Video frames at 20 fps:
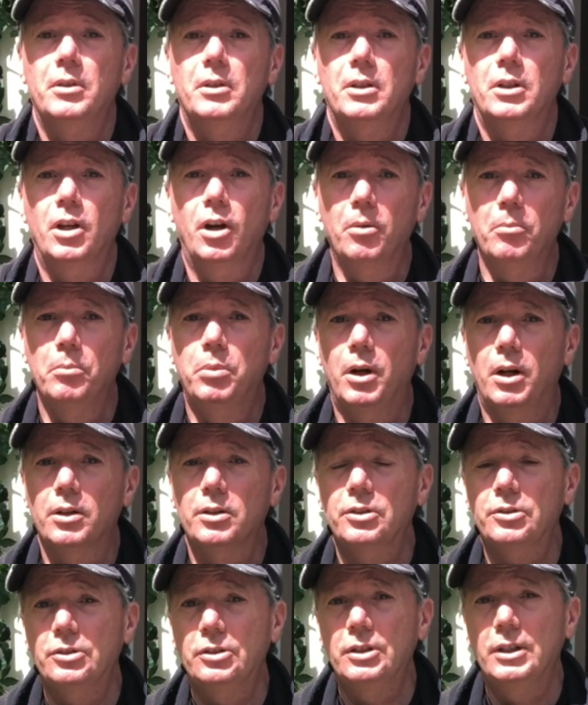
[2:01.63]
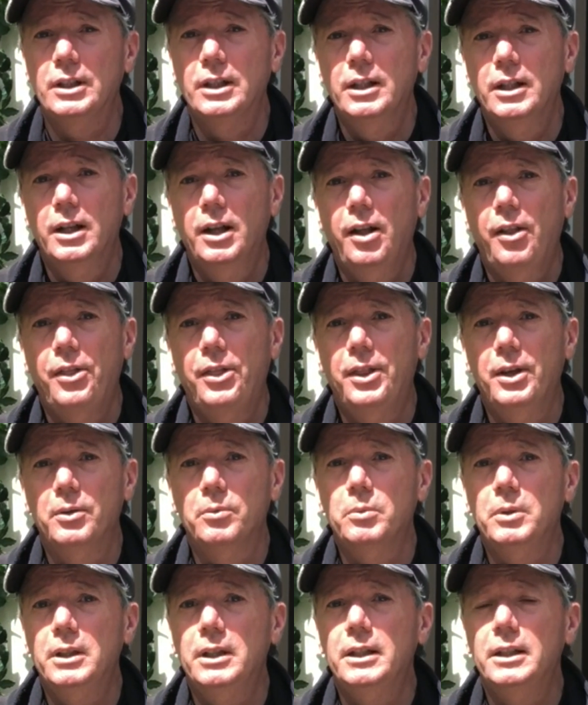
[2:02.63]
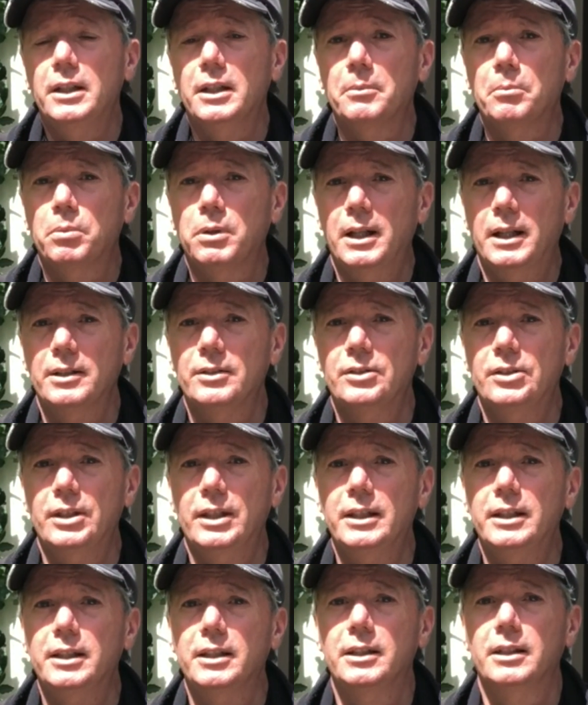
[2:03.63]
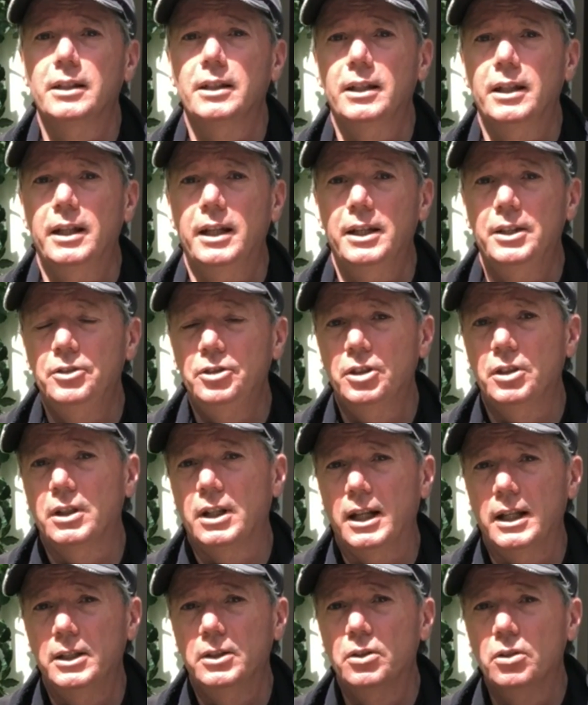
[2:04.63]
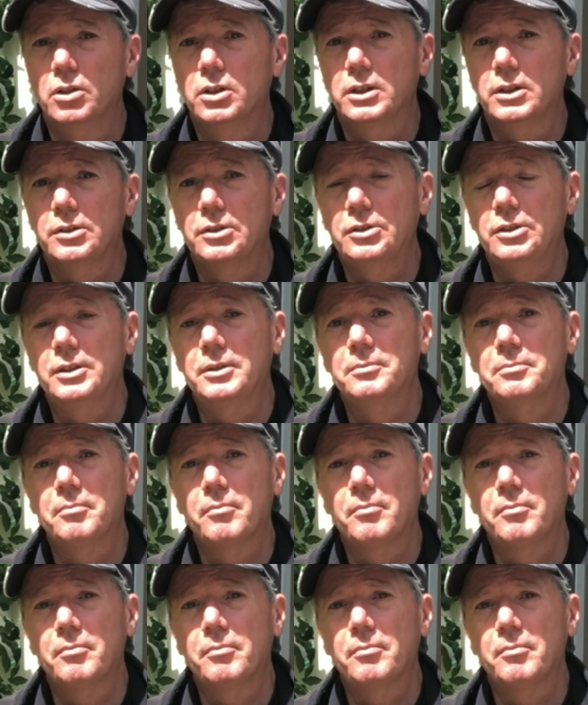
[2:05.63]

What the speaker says: compost that we planted in July and August.